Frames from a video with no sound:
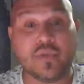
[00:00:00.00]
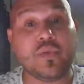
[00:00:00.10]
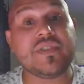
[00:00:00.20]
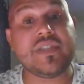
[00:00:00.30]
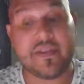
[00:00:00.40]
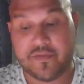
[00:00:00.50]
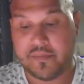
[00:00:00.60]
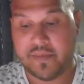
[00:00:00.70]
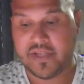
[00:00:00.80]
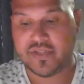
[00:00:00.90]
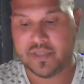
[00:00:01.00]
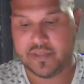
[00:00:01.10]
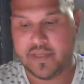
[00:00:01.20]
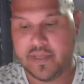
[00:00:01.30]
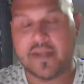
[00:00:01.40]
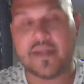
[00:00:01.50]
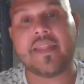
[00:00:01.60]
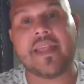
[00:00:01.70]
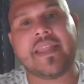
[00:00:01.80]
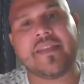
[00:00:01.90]
use the information
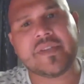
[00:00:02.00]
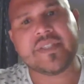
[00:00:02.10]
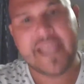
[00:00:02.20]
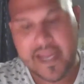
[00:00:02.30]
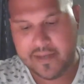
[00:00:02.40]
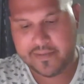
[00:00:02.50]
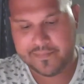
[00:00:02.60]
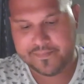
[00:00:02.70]
that they've retained.